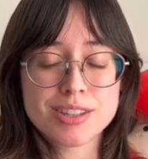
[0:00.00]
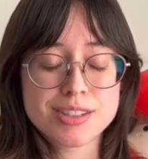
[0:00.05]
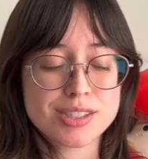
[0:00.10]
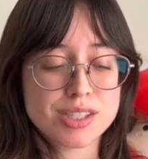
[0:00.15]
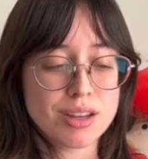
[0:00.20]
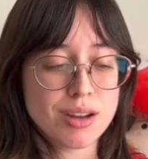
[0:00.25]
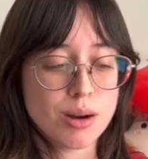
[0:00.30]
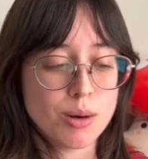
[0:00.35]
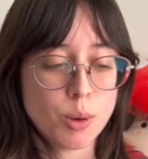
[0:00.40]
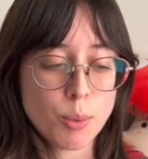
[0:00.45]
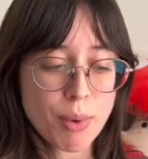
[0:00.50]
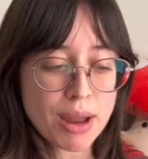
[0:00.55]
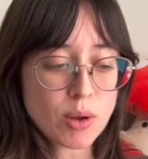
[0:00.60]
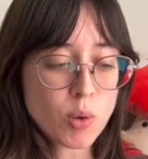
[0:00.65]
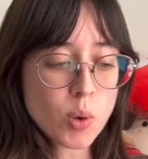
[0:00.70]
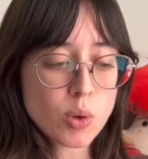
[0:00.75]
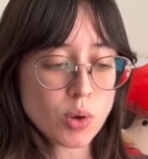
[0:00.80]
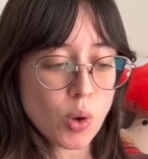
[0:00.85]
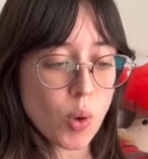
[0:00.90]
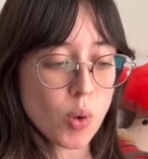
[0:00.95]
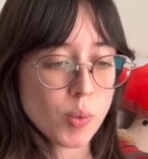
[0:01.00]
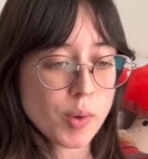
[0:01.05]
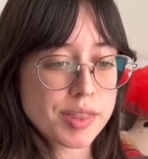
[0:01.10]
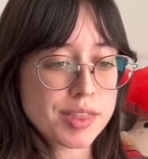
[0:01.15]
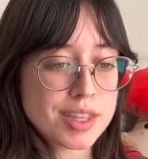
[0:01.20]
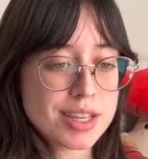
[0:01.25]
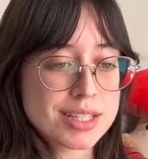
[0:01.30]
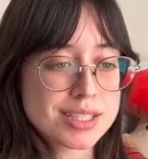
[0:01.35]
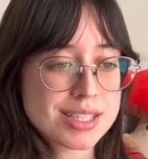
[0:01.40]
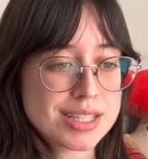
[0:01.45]
So my whole goal with
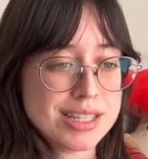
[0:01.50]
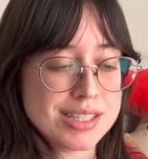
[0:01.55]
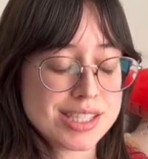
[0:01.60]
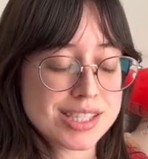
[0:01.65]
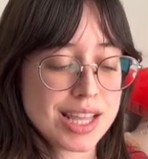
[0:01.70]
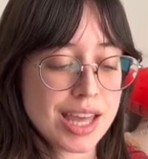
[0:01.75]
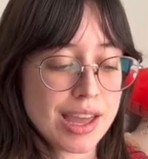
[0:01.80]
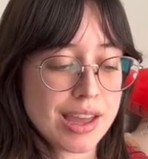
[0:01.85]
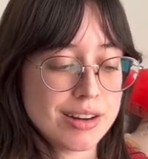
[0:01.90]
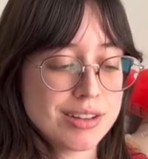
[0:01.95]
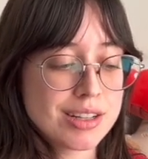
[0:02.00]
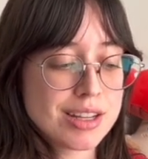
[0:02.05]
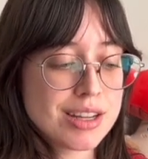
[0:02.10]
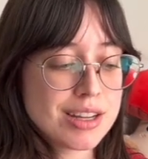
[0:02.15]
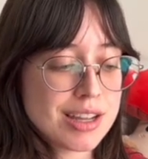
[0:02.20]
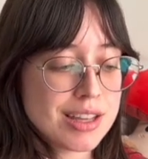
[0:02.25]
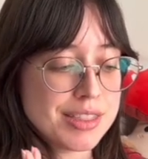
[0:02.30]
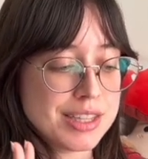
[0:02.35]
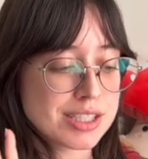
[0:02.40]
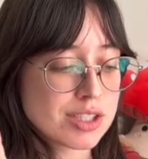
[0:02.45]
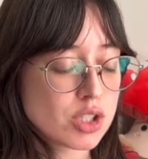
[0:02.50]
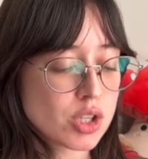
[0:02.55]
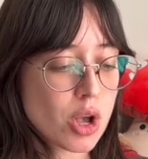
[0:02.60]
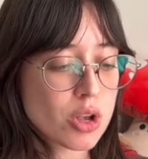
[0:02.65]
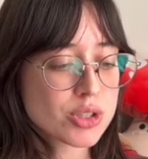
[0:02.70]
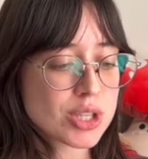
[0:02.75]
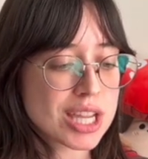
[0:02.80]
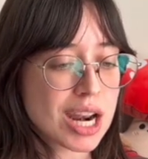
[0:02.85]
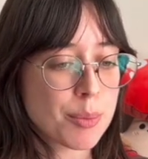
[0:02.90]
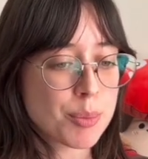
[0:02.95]
this is that this is all
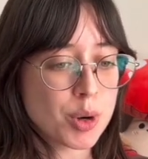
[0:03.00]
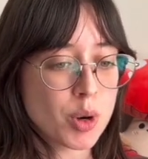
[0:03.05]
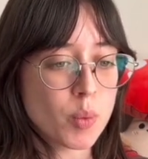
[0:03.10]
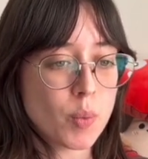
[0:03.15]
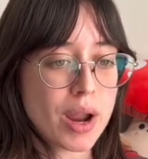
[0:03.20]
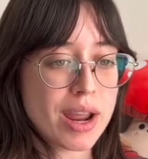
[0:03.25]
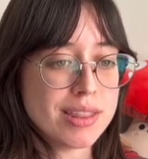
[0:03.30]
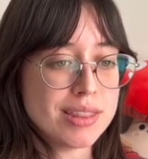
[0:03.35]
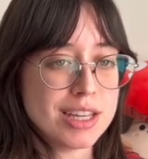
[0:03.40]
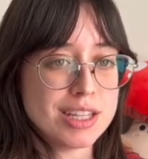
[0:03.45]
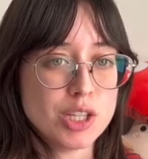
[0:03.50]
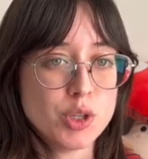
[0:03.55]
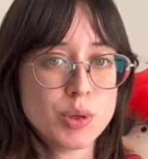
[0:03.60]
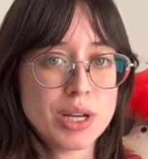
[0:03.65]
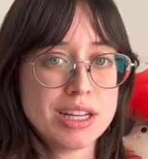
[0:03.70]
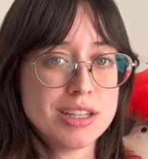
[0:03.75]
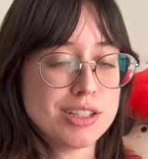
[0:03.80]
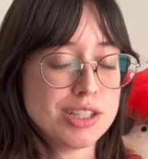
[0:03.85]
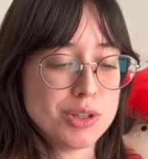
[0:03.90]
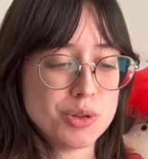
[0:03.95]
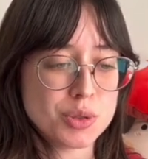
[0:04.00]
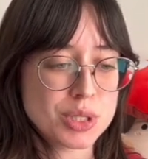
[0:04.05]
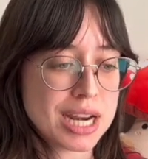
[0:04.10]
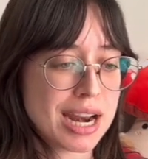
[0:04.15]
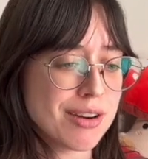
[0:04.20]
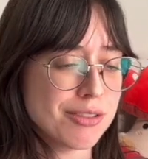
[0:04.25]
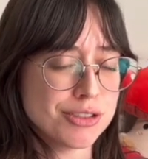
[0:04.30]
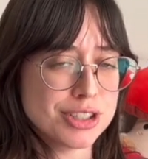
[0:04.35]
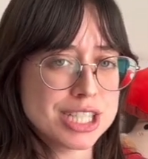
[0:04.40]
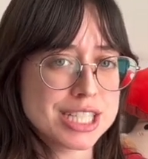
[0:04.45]
set up in a way that you can use it
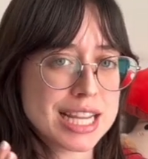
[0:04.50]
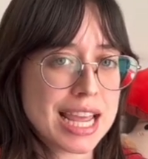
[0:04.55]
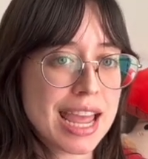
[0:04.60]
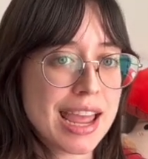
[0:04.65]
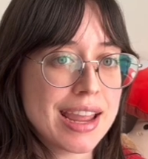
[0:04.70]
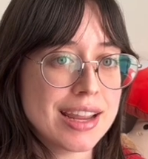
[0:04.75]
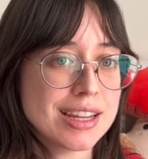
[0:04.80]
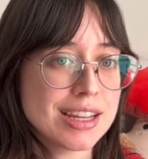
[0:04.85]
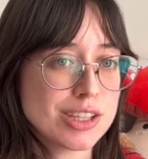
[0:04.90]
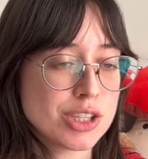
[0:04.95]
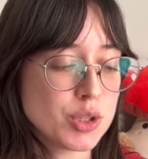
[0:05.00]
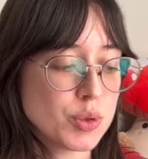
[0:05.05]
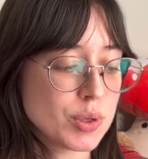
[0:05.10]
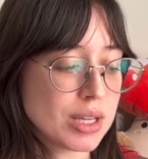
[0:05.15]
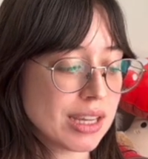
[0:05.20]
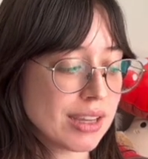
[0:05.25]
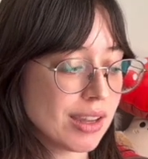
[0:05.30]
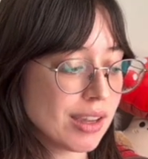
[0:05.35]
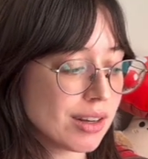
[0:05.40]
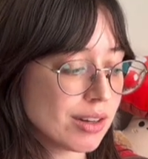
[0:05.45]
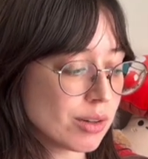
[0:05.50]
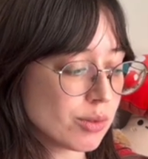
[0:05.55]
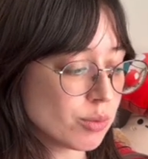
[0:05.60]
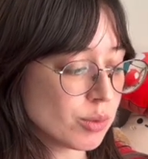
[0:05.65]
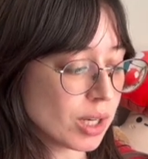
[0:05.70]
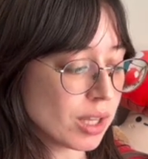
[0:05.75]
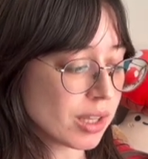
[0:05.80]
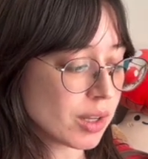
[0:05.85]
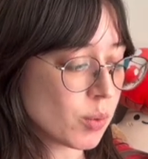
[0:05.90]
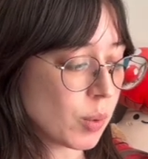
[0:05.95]
every day. You can
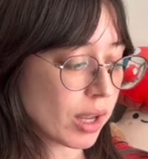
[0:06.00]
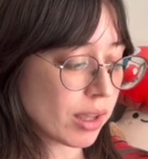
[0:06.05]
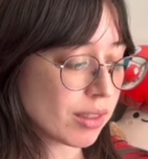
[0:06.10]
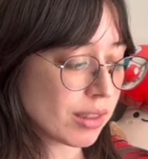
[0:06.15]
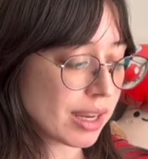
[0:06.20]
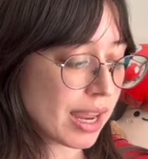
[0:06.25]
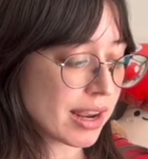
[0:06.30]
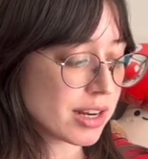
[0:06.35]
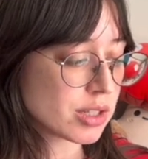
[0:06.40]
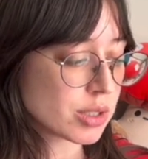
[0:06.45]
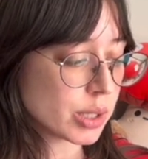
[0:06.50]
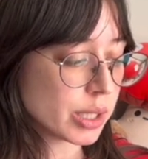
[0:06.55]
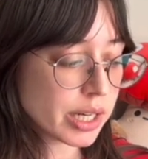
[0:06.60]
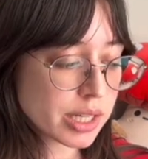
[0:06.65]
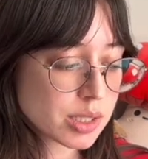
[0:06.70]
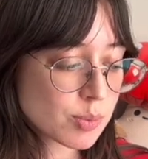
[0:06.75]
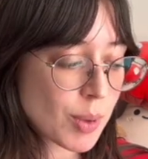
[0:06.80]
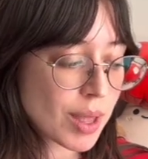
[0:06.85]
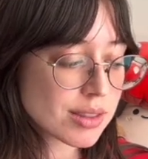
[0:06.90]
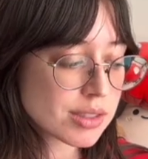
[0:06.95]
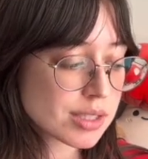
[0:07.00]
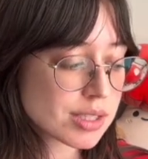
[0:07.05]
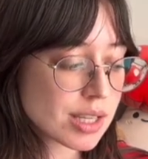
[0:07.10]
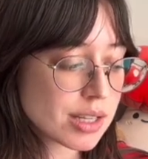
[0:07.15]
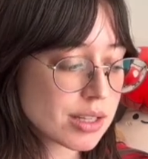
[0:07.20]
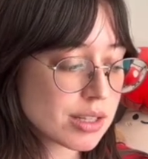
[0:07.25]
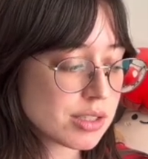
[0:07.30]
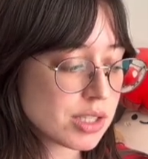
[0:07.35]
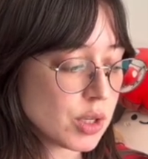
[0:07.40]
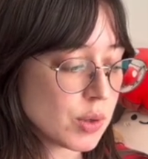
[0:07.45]
really quickly enter in
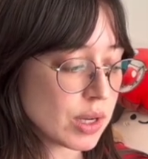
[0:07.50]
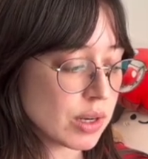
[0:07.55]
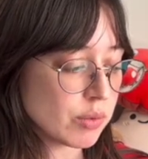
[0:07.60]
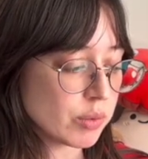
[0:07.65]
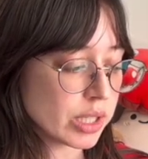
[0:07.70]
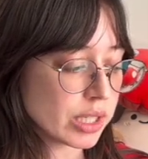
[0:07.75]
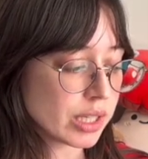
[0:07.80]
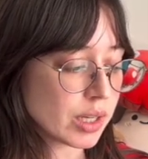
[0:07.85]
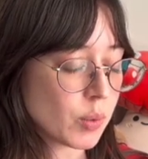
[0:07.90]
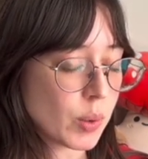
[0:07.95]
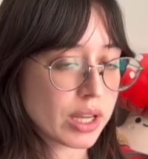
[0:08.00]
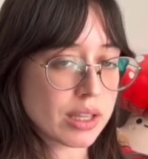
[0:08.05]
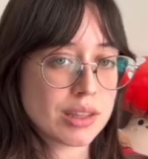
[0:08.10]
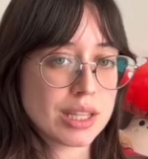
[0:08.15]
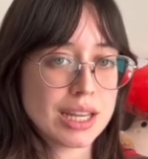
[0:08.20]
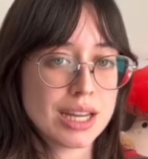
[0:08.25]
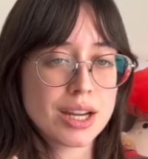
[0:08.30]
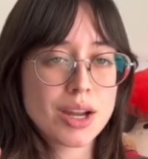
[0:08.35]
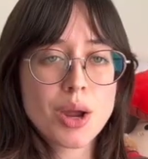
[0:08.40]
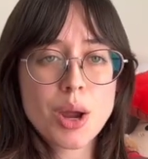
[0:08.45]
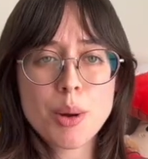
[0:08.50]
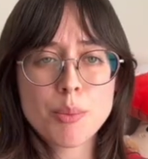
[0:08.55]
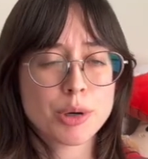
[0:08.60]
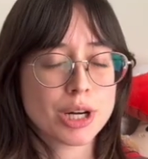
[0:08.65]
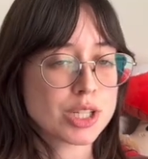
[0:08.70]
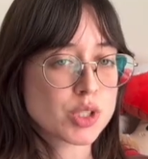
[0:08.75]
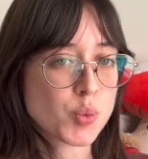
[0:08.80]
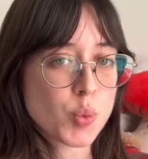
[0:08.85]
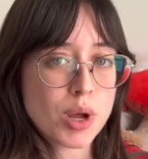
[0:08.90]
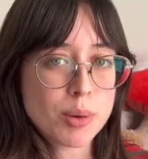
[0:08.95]
expenses. You can really quickly
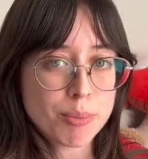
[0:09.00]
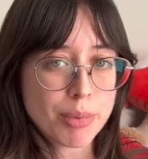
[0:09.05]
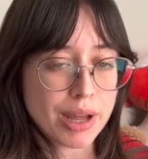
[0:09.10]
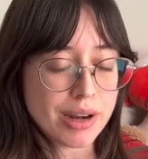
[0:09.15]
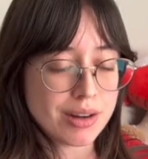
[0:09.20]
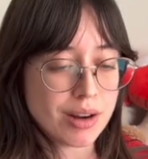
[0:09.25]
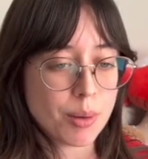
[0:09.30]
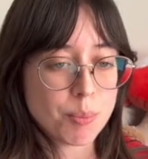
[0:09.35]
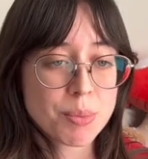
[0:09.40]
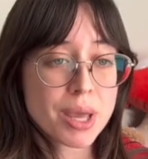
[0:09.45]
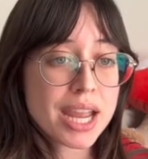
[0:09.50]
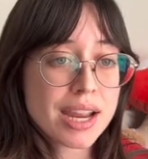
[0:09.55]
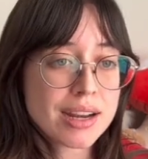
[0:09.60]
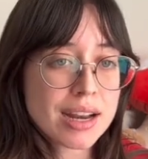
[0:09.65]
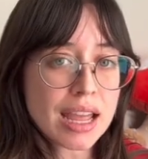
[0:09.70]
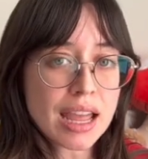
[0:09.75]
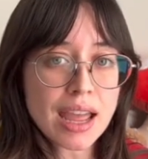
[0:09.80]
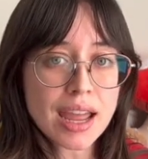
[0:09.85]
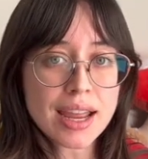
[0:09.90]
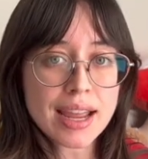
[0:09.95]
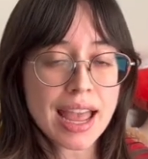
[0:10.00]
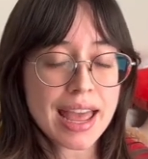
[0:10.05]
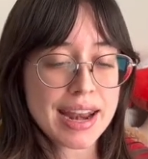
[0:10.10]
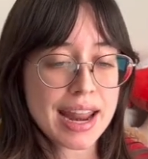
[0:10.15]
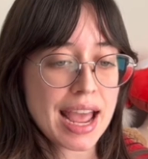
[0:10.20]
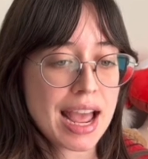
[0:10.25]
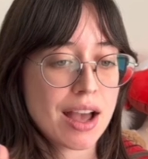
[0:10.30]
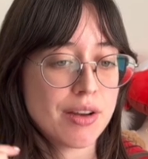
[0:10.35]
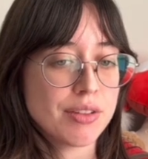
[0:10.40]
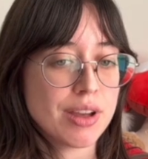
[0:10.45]
press one button on payday and
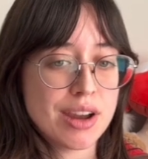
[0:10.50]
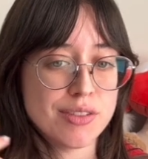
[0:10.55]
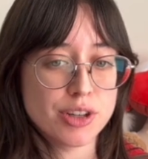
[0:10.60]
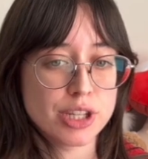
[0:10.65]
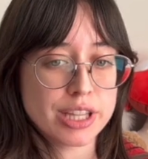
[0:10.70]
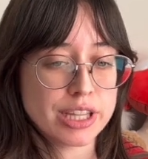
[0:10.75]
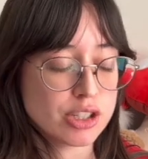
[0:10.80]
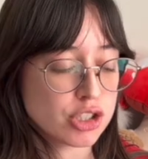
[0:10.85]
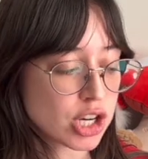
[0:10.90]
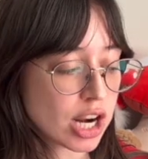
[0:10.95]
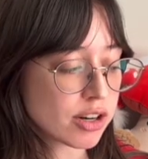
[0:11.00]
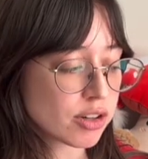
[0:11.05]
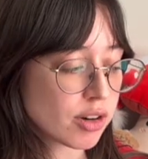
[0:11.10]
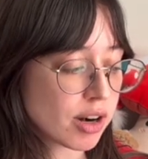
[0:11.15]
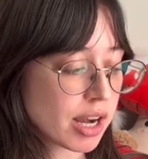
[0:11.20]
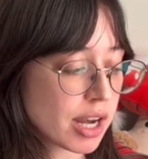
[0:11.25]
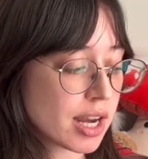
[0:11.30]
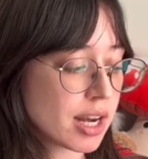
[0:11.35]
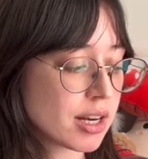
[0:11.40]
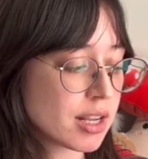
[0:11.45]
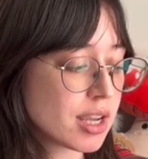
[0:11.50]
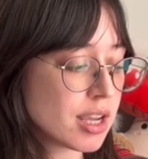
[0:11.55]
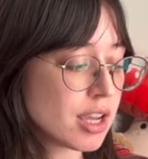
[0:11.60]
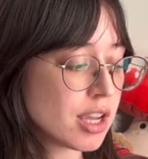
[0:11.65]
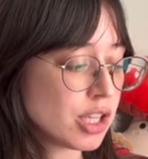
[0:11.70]
have everything generate.